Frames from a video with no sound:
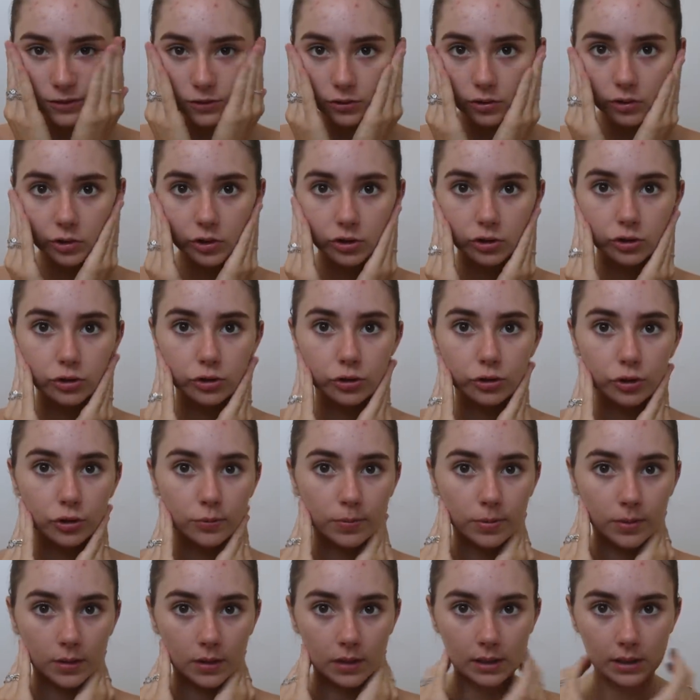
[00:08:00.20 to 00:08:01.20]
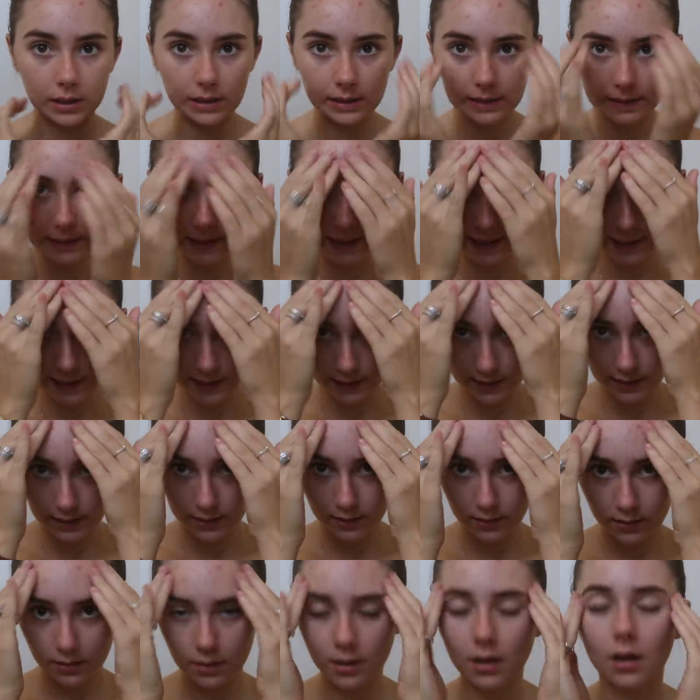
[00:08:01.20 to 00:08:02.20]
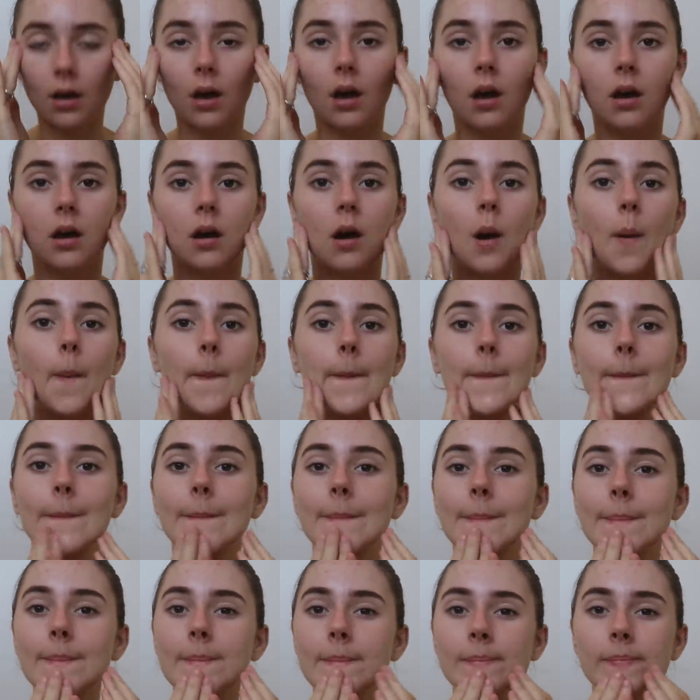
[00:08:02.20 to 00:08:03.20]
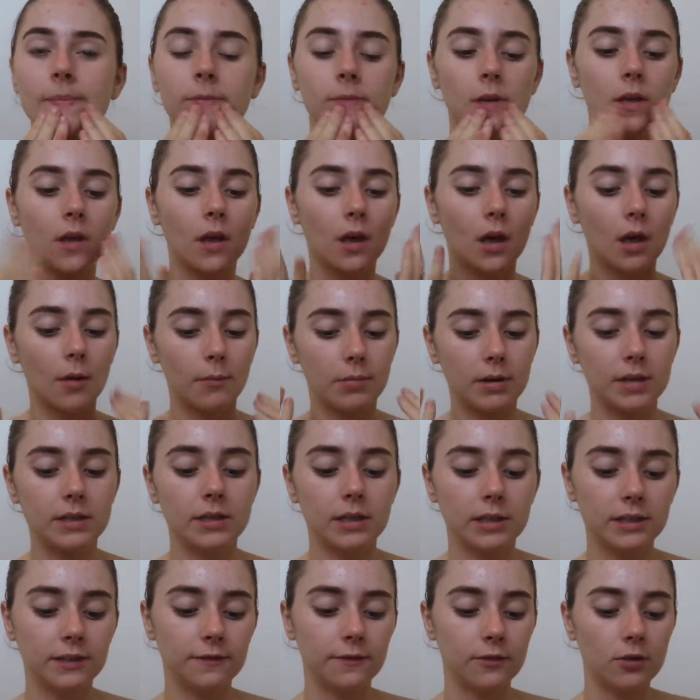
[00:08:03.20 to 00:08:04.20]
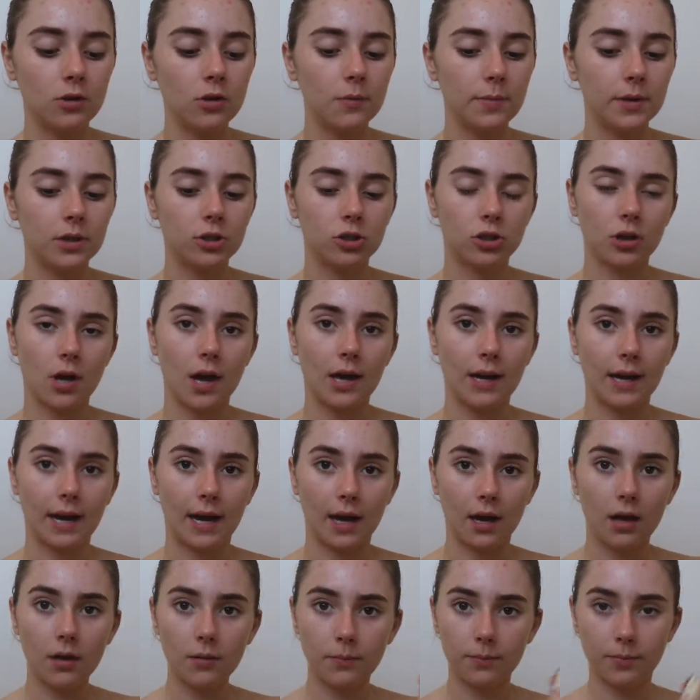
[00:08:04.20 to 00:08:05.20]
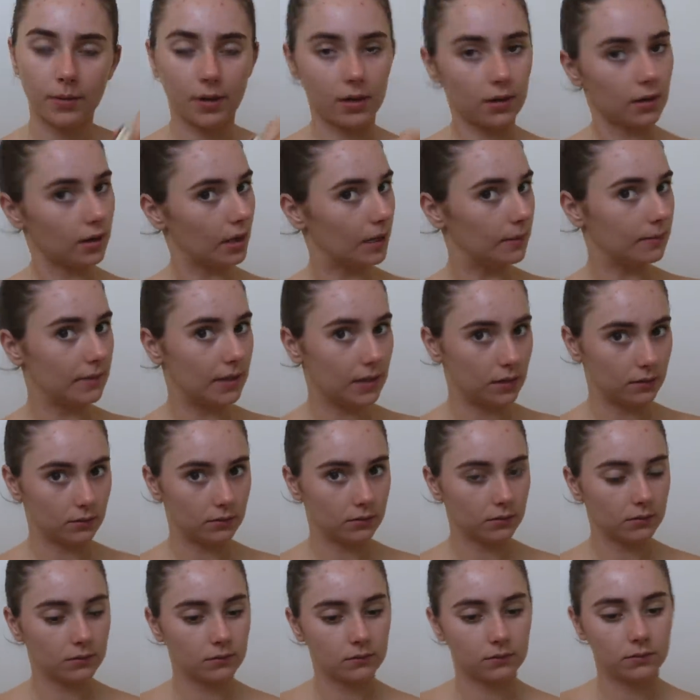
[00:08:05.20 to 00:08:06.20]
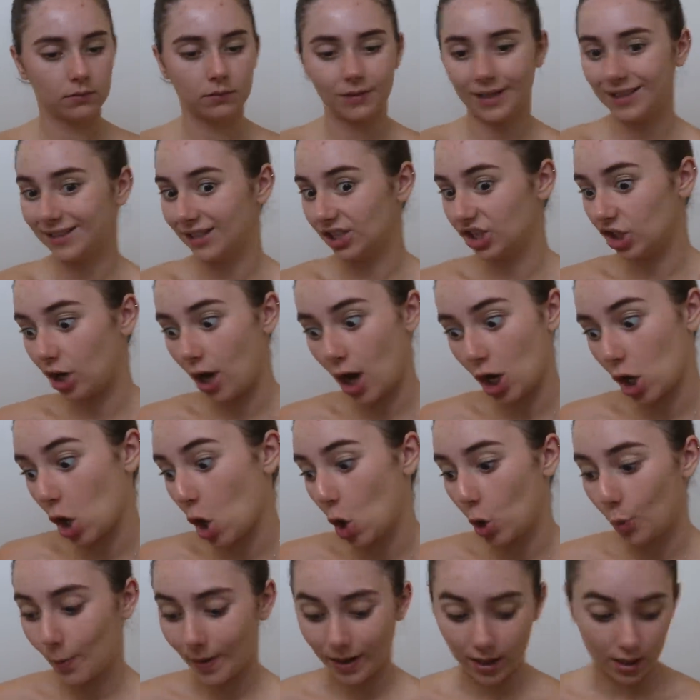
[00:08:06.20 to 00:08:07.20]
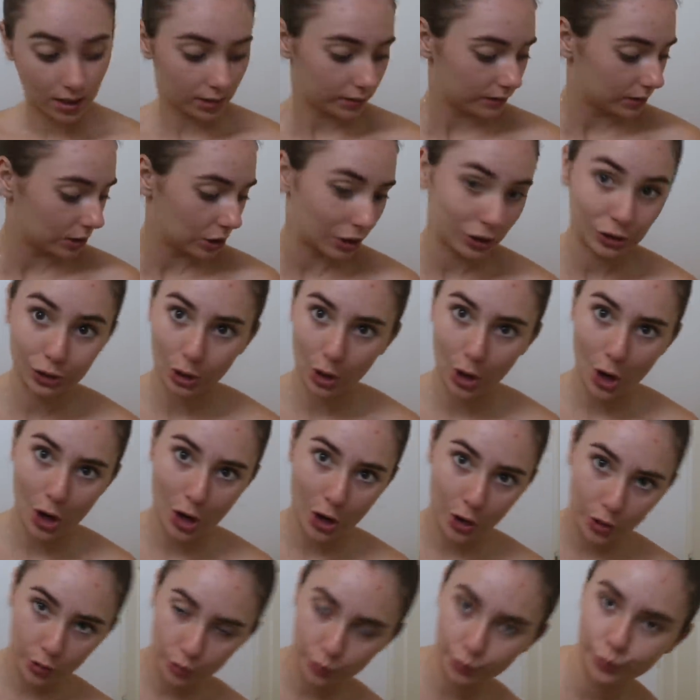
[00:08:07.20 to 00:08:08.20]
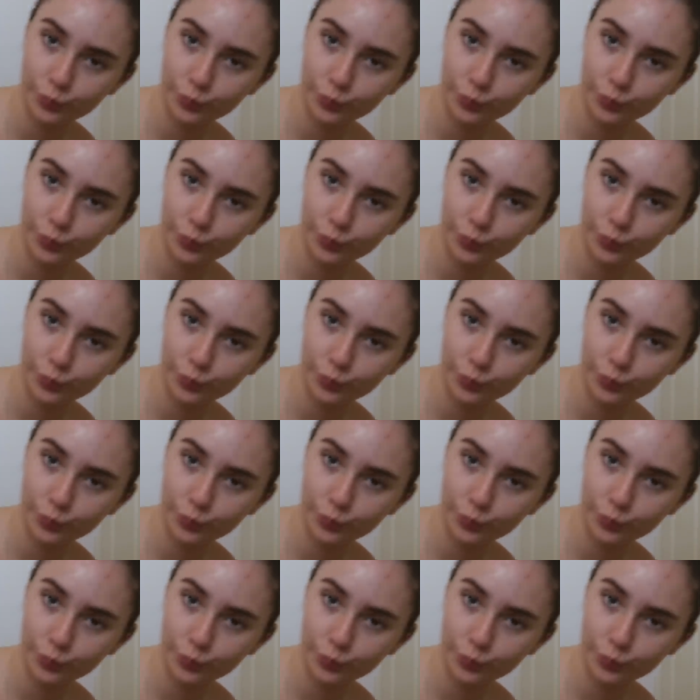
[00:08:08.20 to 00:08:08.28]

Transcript: feels super clean, Um, but it does feel a bit dried out, but I mean, it's a charcoal mask so